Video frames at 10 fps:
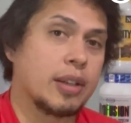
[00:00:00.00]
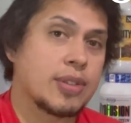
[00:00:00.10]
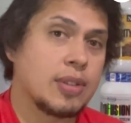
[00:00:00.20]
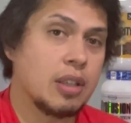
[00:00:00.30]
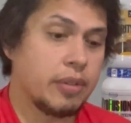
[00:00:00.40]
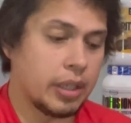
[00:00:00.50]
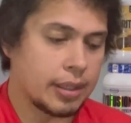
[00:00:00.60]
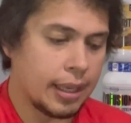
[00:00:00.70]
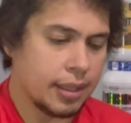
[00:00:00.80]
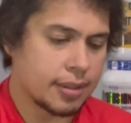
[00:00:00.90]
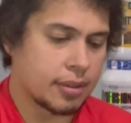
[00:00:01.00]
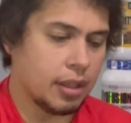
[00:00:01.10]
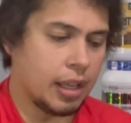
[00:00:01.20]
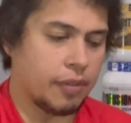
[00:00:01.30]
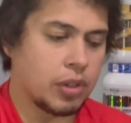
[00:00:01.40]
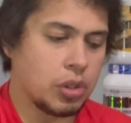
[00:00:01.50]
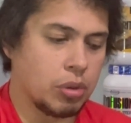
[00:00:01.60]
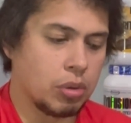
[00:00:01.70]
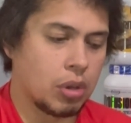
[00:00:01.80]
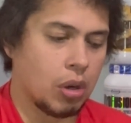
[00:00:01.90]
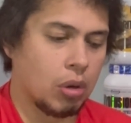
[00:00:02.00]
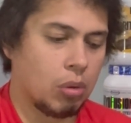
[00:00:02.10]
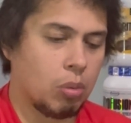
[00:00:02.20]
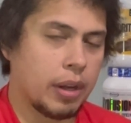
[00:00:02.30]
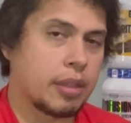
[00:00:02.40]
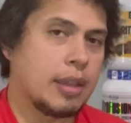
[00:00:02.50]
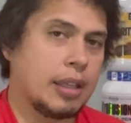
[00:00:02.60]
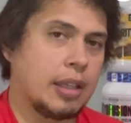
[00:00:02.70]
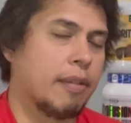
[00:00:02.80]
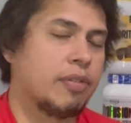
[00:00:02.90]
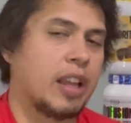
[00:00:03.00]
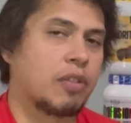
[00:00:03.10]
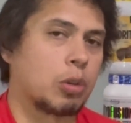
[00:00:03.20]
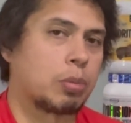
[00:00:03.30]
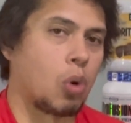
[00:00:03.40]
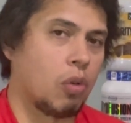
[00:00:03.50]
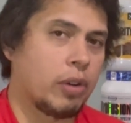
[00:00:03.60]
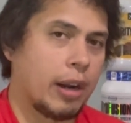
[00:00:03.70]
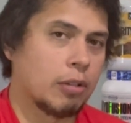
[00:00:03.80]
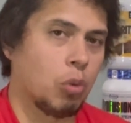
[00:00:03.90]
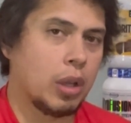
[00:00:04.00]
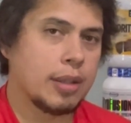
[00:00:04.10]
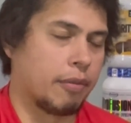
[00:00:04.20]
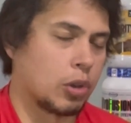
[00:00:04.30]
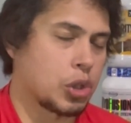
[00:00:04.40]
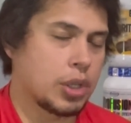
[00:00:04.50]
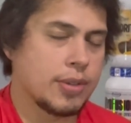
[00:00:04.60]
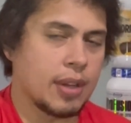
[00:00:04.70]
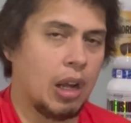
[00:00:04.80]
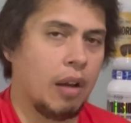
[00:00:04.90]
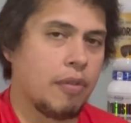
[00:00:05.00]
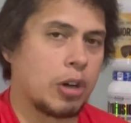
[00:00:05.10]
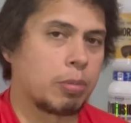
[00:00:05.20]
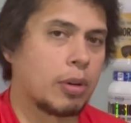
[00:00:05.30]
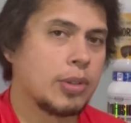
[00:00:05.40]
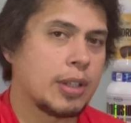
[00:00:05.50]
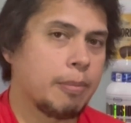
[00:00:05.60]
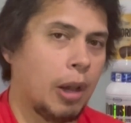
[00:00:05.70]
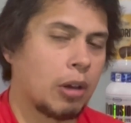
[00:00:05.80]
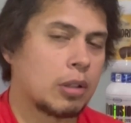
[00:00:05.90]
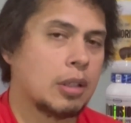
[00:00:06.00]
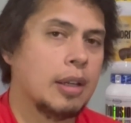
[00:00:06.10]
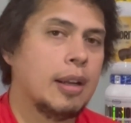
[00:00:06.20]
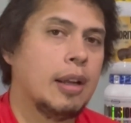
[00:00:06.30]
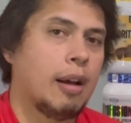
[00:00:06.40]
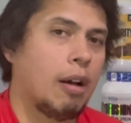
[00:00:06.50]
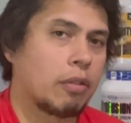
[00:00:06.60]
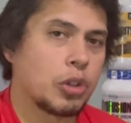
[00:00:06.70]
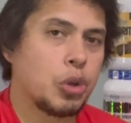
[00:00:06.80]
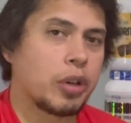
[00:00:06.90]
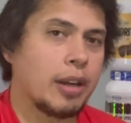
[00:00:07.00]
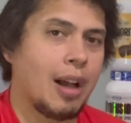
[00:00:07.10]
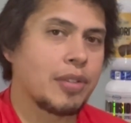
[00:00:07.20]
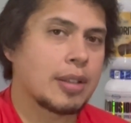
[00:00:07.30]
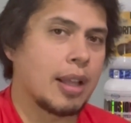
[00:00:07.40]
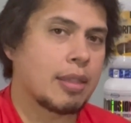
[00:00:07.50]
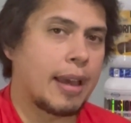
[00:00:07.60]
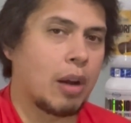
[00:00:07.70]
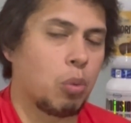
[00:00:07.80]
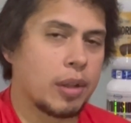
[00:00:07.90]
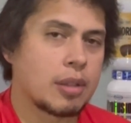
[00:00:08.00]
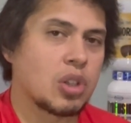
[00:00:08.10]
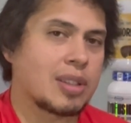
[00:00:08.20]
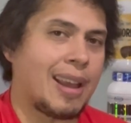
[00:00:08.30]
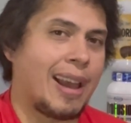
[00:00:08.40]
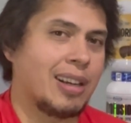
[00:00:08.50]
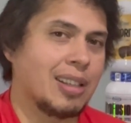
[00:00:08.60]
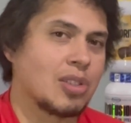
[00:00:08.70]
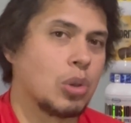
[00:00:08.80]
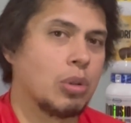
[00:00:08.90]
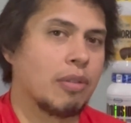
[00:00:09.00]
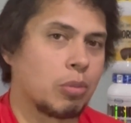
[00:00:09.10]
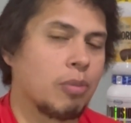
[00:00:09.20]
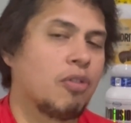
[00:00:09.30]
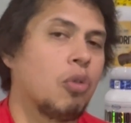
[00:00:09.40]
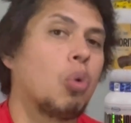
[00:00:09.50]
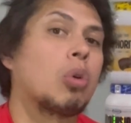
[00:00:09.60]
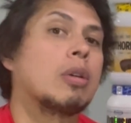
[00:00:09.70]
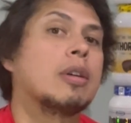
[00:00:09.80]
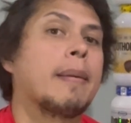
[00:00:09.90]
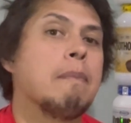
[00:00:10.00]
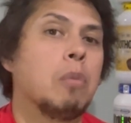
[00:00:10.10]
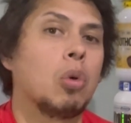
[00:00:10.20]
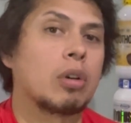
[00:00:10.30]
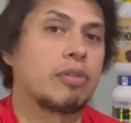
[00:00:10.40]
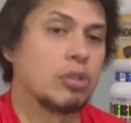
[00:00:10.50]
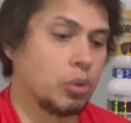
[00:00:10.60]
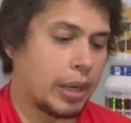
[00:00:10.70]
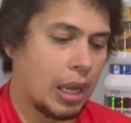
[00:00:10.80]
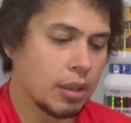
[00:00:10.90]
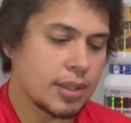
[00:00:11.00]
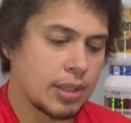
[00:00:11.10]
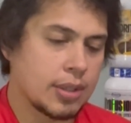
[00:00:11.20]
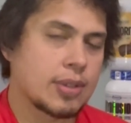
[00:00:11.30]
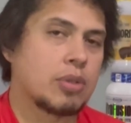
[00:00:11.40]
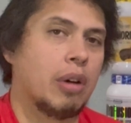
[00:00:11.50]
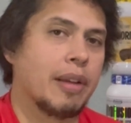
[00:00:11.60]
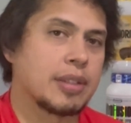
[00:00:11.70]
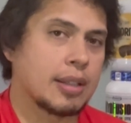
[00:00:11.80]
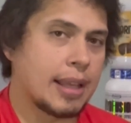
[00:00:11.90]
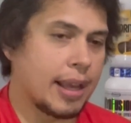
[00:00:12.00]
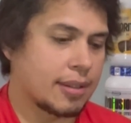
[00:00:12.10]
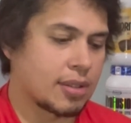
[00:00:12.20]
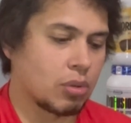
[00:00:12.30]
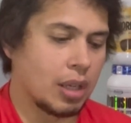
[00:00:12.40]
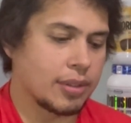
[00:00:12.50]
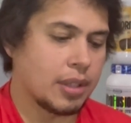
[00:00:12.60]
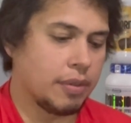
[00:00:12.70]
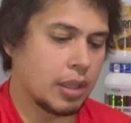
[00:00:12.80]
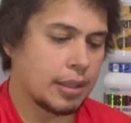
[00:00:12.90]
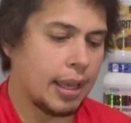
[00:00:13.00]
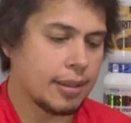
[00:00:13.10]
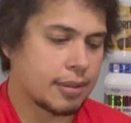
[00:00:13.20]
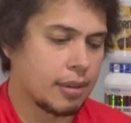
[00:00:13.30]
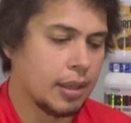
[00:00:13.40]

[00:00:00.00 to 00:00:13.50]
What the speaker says: stevia taste. If you do go with the flavor profiled one versions of their protein powder, however, you can offset that with just adding 2 to 4 more fluid ounces to offset that strong stevia taste.